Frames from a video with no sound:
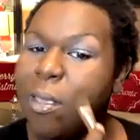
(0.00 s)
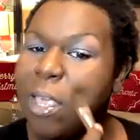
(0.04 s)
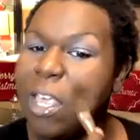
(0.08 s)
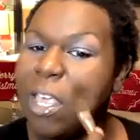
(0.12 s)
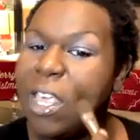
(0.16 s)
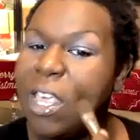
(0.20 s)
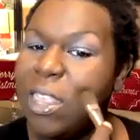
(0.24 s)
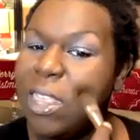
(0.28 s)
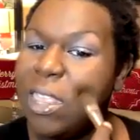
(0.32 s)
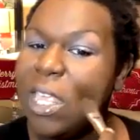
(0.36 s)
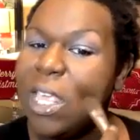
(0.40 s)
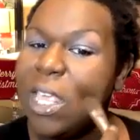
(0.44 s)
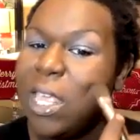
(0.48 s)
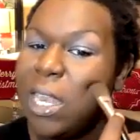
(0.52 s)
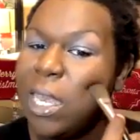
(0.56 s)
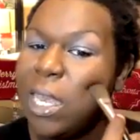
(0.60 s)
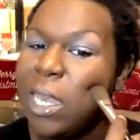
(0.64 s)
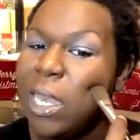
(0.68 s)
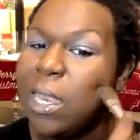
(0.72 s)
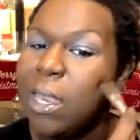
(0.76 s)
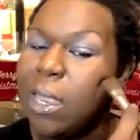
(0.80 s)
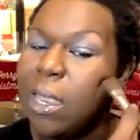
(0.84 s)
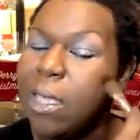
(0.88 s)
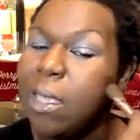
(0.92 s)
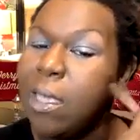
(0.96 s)
And
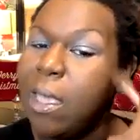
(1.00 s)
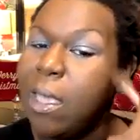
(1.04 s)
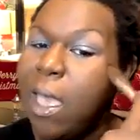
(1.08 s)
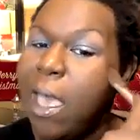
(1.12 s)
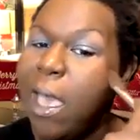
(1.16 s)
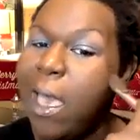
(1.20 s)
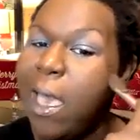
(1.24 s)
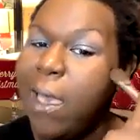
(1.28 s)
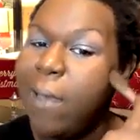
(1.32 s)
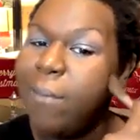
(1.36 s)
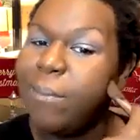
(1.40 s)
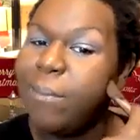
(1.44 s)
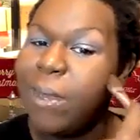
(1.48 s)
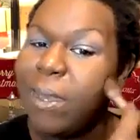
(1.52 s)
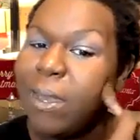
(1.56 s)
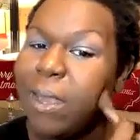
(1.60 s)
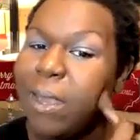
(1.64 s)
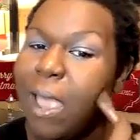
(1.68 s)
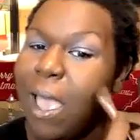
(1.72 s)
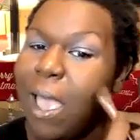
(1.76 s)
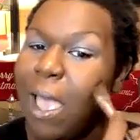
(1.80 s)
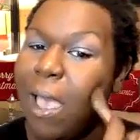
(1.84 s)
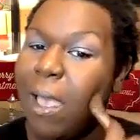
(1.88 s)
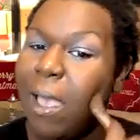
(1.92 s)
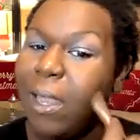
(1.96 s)
then
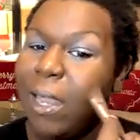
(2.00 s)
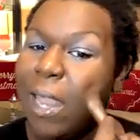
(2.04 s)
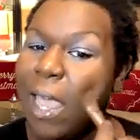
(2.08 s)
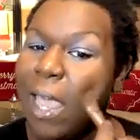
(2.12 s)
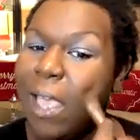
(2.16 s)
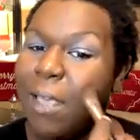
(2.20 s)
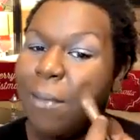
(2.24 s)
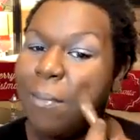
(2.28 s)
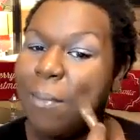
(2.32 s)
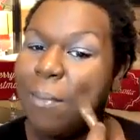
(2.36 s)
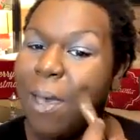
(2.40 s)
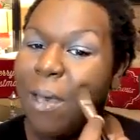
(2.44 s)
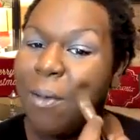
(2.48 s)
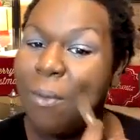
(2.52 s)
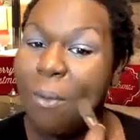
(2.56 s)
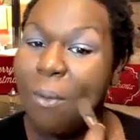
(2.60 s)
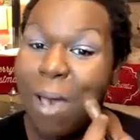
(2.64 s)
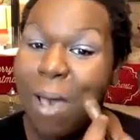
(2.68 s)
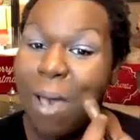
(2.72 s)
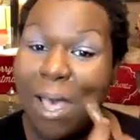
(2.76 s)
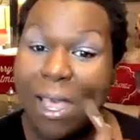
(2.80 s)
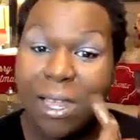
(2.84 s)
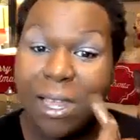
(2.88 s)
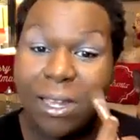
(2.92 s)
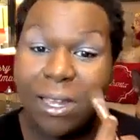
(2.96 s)
I like my
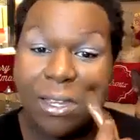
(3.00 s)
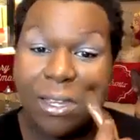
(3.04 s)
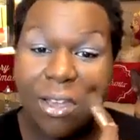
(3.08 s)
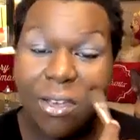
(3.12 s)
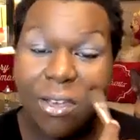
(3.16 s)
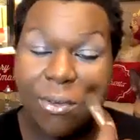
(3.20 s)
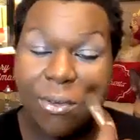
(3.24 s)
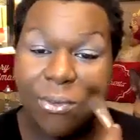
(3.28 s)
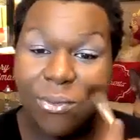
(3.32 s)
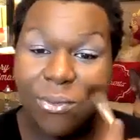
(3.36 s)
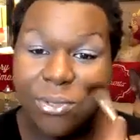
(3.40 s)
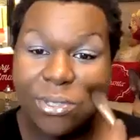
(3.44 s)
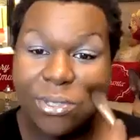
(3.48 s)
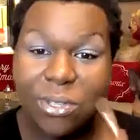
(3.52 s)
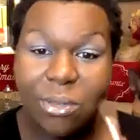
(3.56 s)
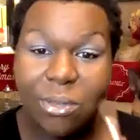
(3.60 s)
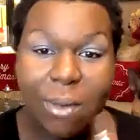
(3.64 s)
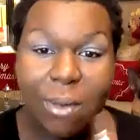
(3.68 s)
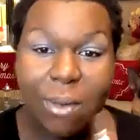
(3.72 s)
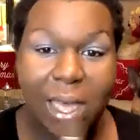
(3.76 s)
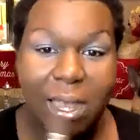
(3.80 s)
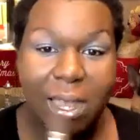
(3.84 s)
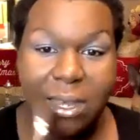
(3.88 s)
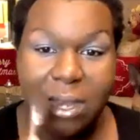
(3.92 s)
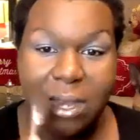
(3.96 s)
wide nose, so
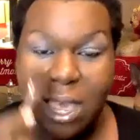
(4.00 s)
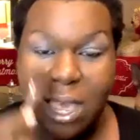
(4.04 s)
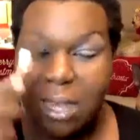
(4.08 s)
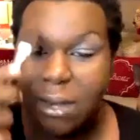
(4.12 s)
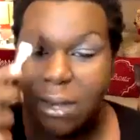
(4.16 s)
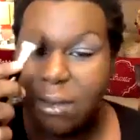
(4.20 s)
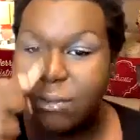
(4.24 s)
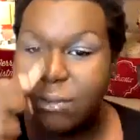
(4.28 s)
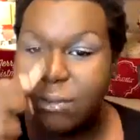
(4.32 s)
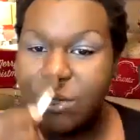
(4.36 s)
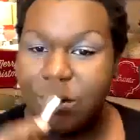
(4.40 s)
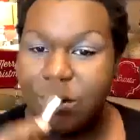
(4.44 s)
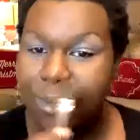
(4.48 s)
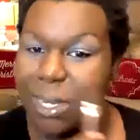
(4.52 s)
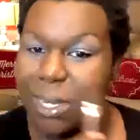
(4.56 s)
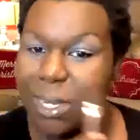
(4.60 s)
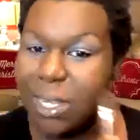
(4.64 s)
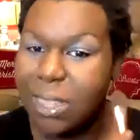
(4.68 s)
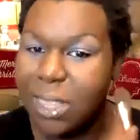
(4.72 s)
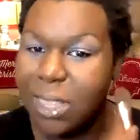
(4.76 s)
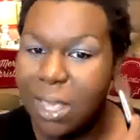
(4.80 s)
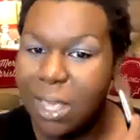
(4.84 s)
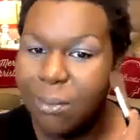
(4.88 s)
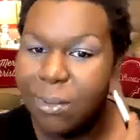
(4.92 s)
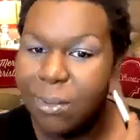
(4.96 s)
I don't do
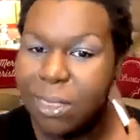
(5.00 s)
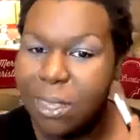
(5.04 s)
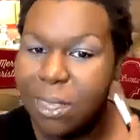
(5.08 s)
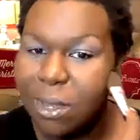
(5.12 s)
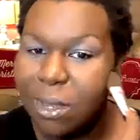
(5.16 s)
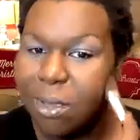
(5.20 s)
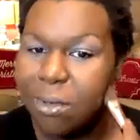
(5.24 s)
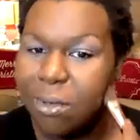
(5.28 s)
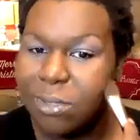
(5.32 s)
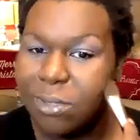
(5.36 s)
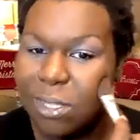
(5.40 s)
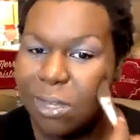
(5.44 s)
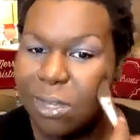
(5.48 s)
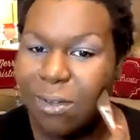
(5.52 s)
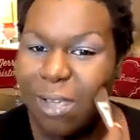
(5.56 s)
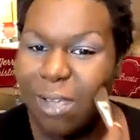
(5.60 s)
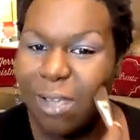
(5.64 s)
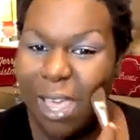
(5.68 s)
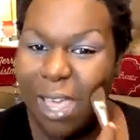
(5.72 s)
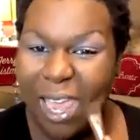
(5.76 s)
anything with the nose area.